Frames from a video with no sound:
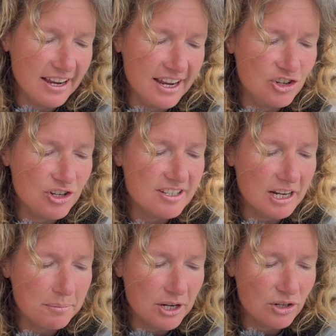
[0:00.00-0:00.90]

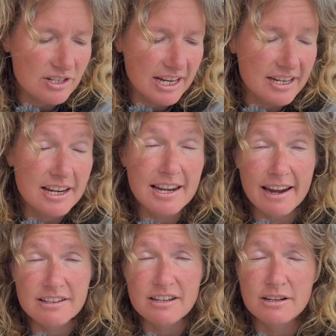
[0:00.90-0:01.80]
interesting because Lenny
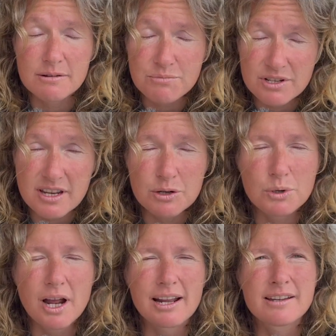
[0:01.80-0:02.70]
Gallant in Prince
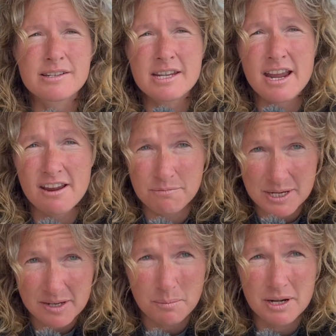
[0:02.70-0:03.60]
Edward Island, he gave me
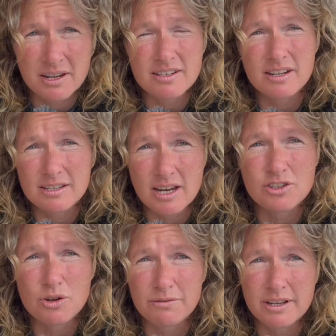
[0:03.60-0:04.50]
some
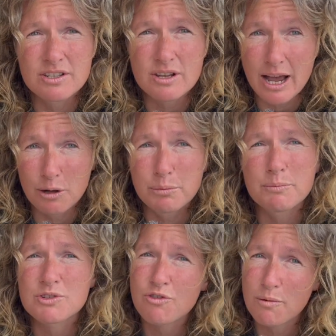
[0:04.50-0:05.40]
cassettes of his
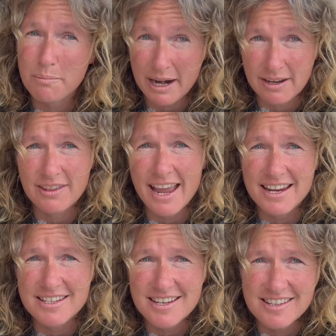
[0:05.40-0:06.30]
albums from back in the
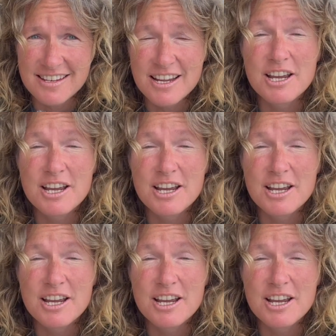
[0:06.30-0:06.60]
80s